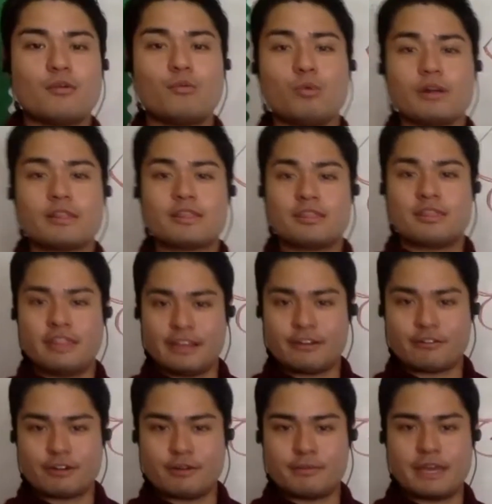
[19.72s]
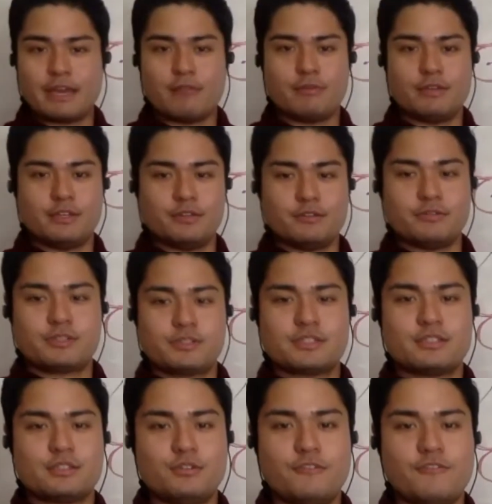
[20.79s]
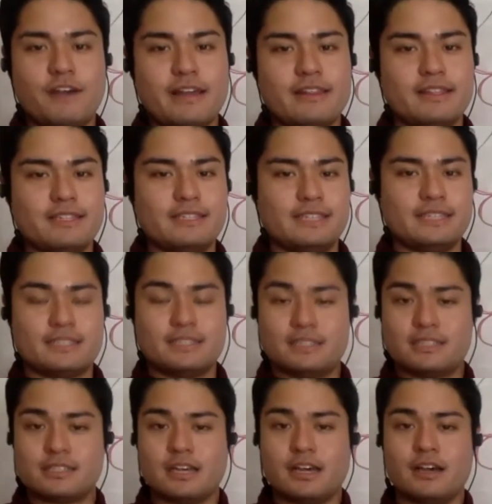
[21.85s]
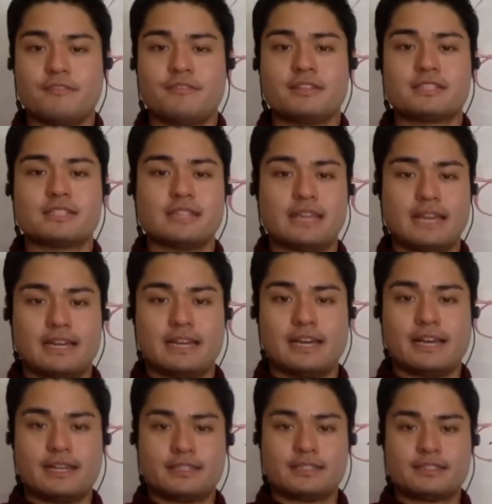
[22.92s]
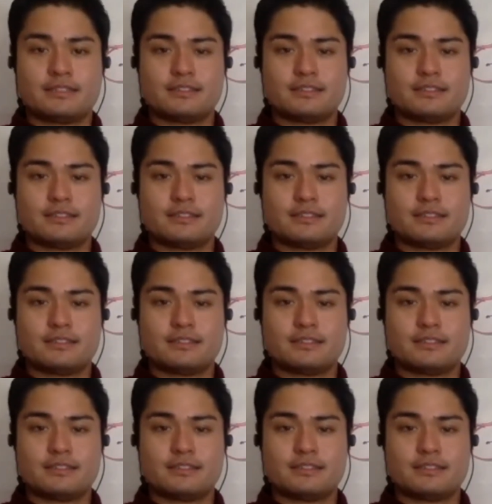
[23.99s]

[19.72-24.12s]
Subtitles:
what theorem can we use to find the distance of the slant height?